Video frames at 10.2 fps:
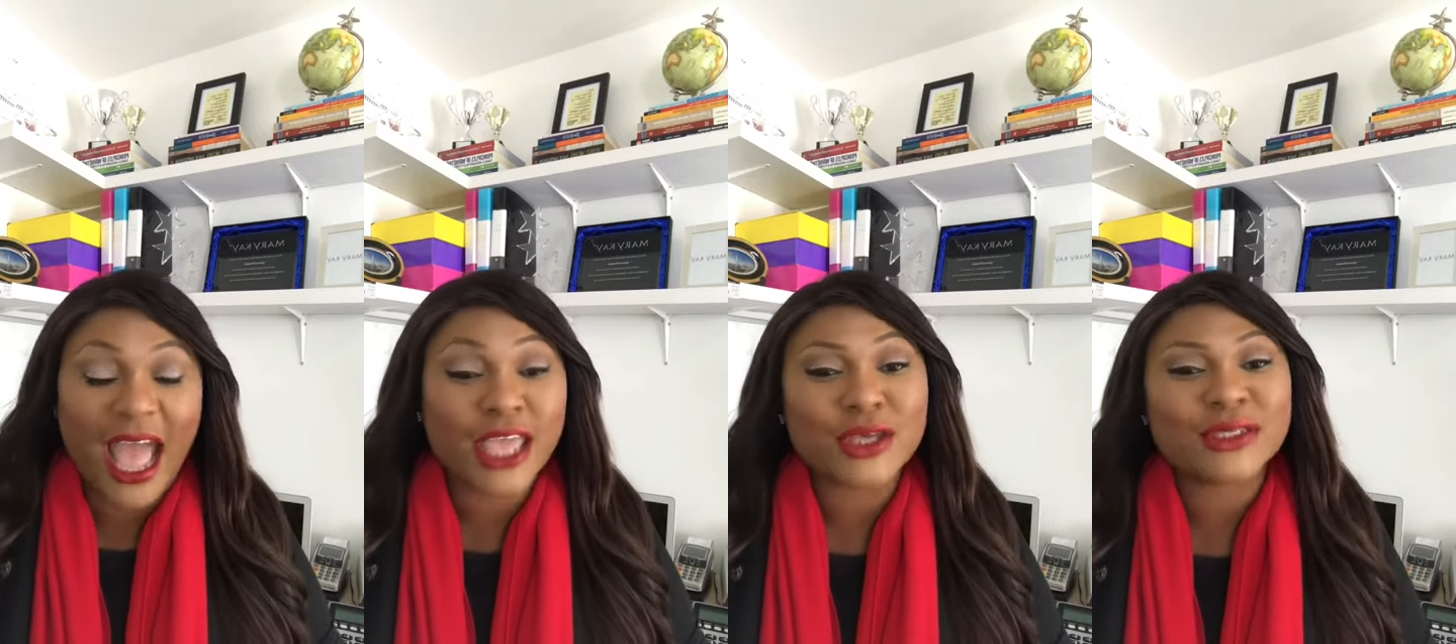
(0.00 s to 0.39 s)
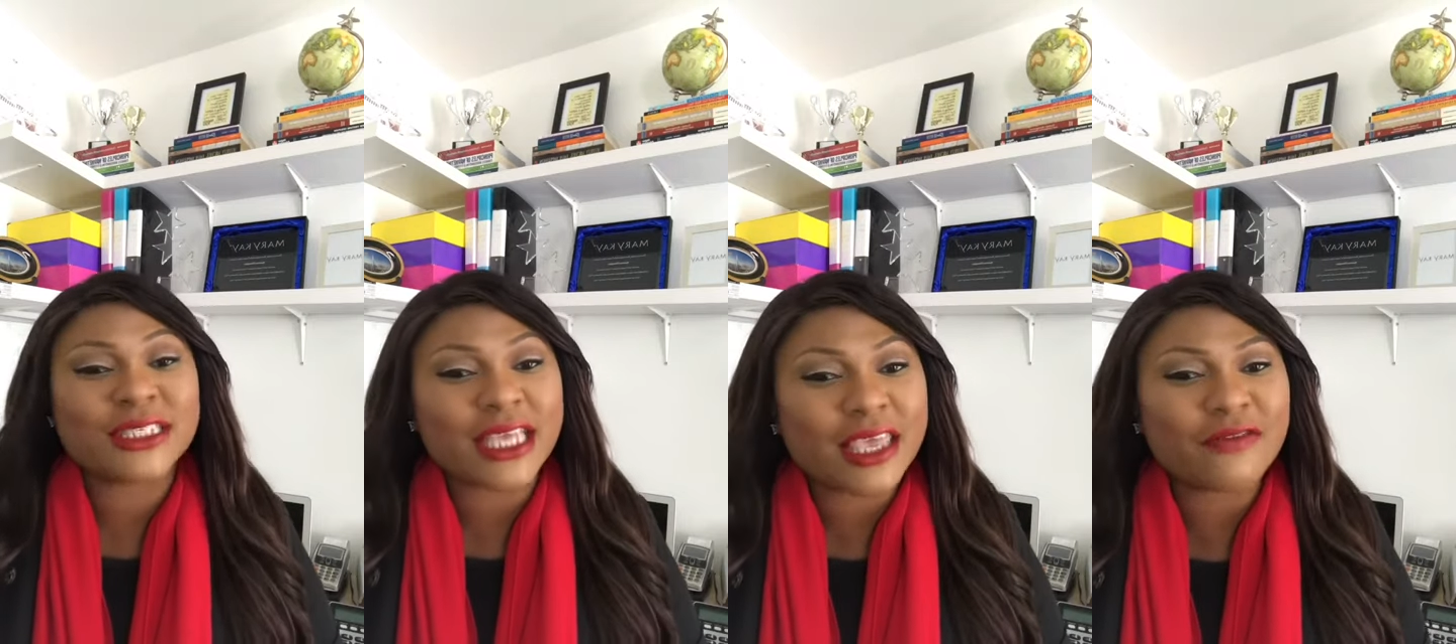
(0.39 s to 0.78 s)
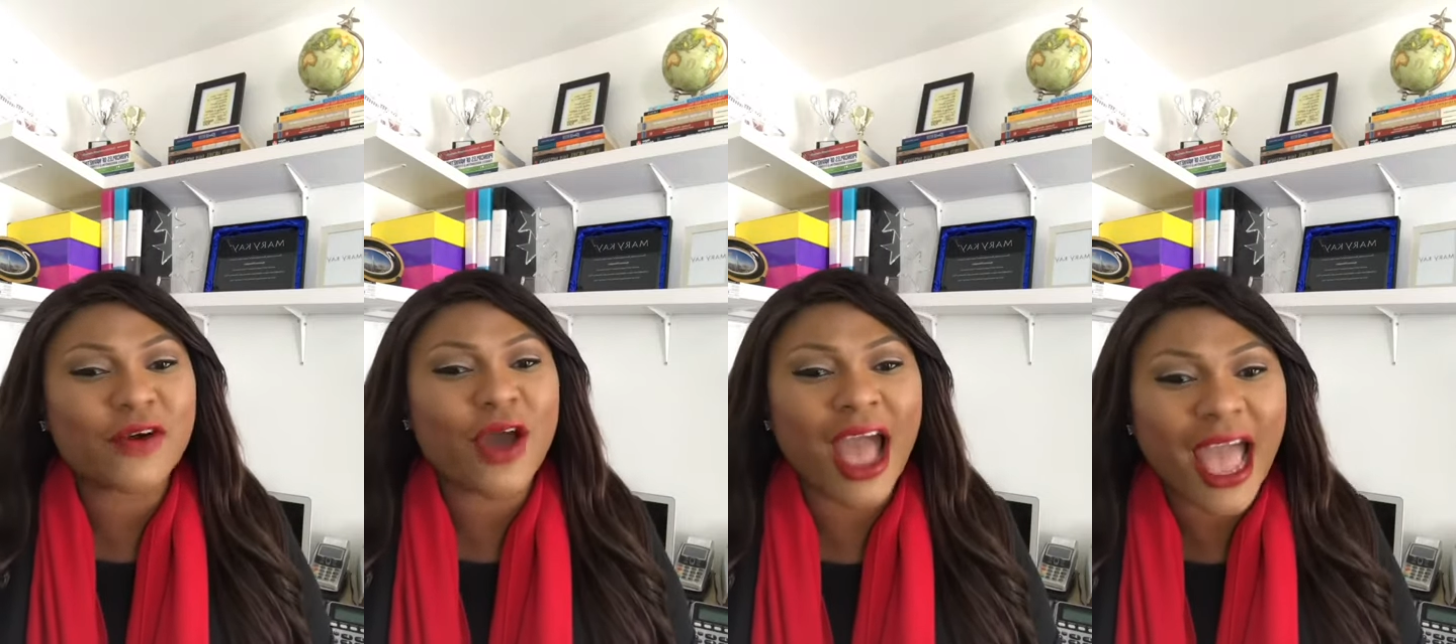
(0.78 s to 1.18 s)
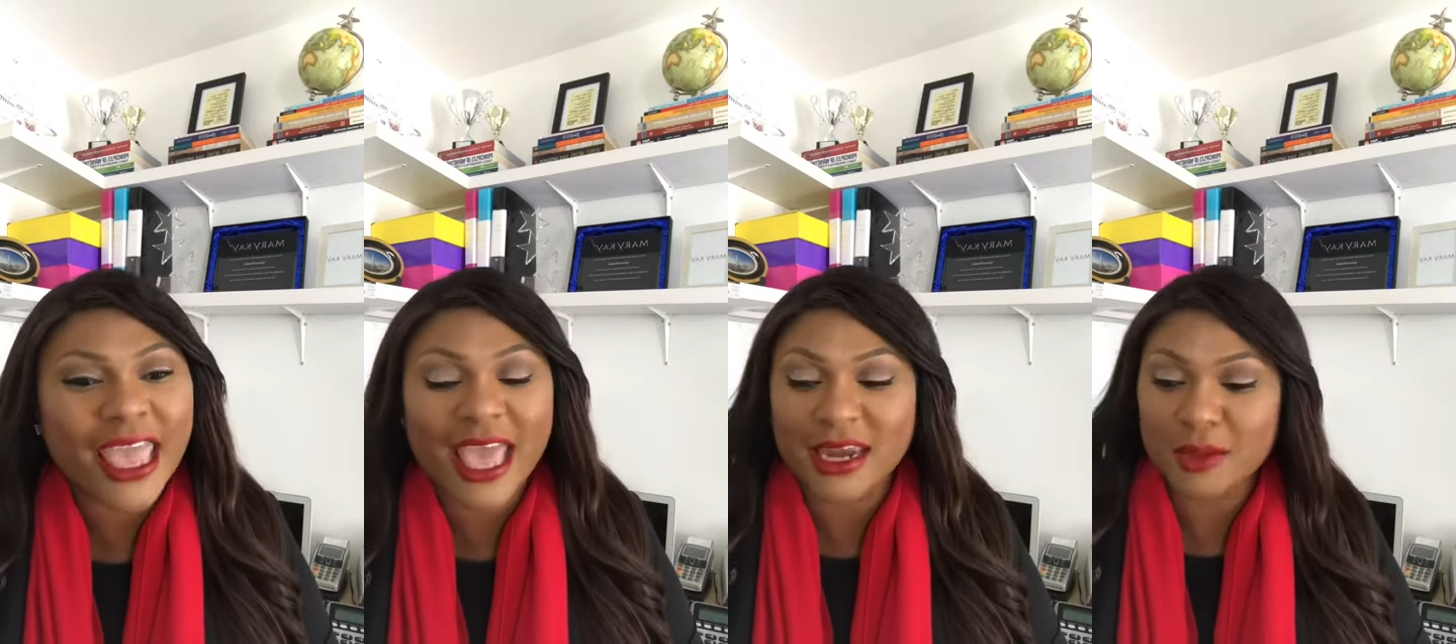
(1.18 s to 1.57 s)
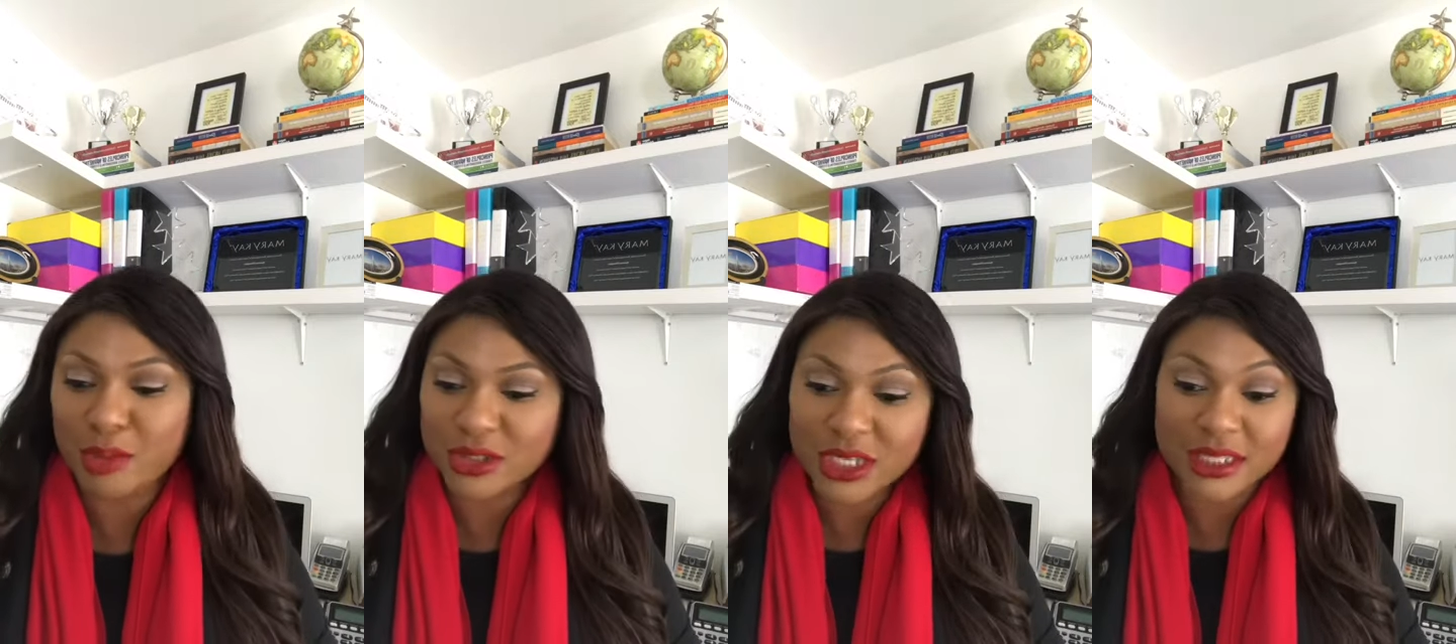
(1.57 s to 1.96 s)
Are you seeking for high earning
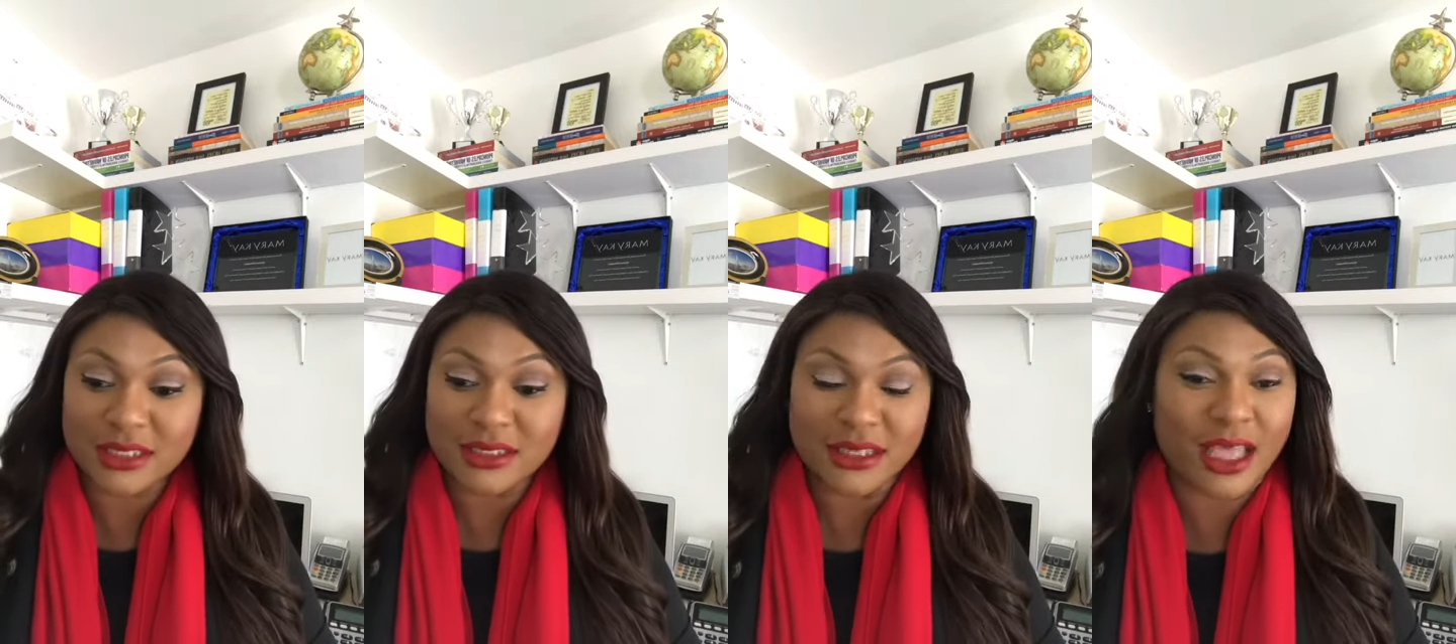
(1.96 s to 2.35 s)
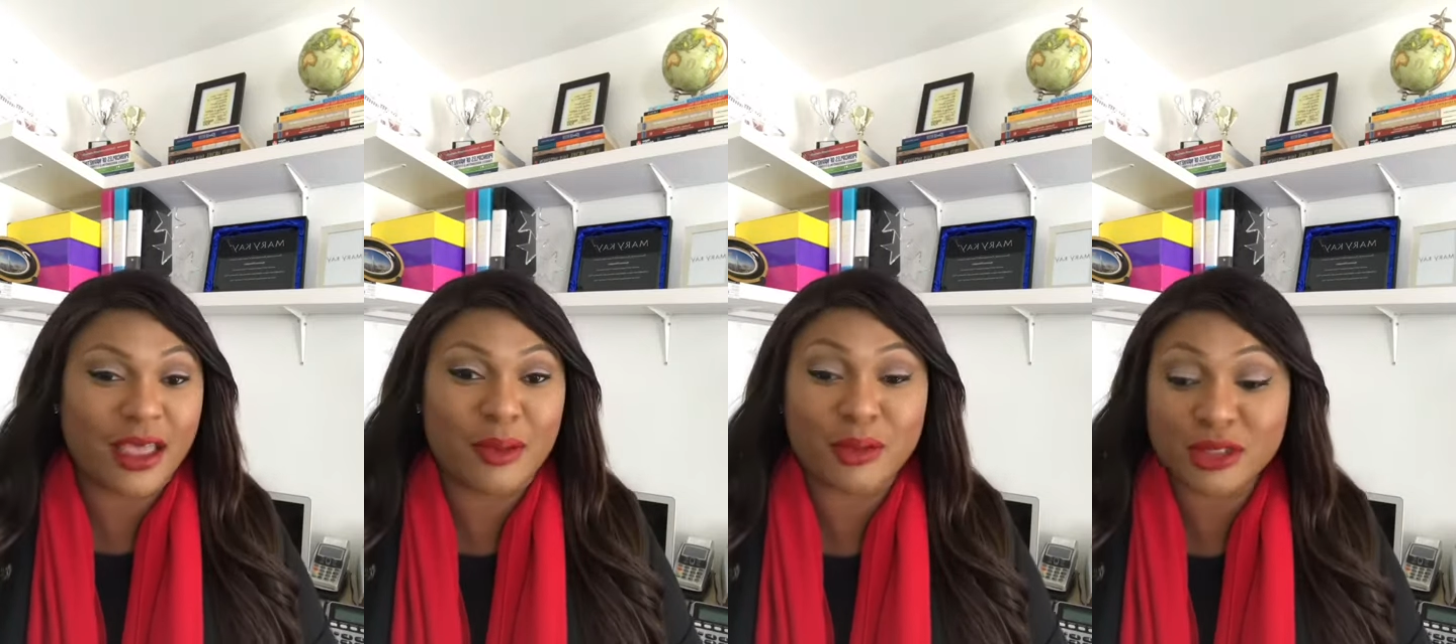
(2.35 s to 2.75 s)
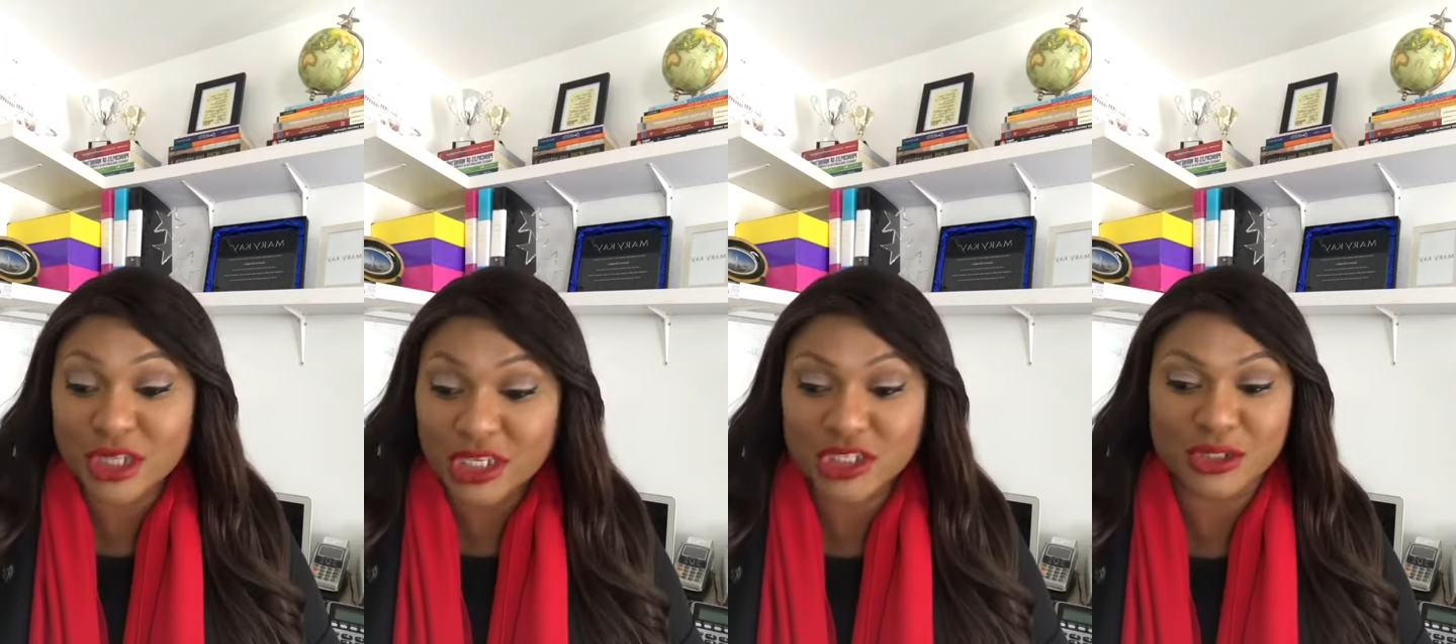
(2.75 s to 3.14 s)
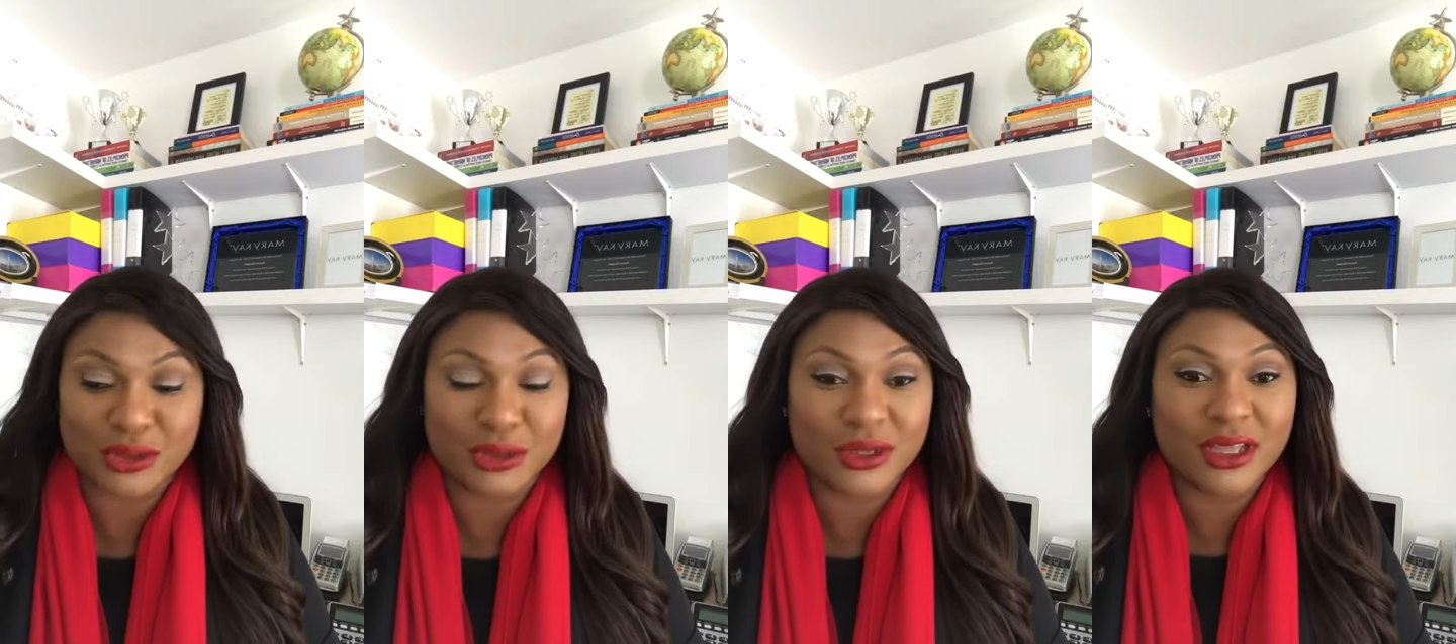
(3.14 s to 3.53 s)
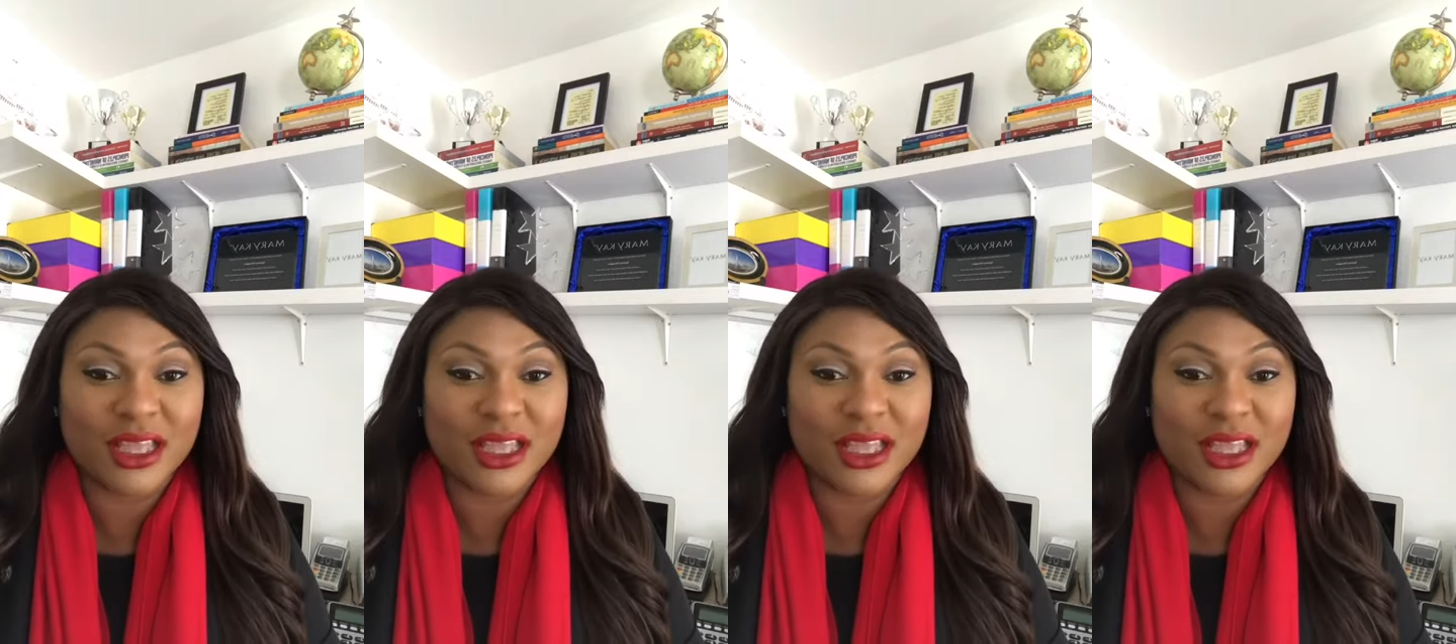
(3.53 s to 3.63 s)
poten uh, potential,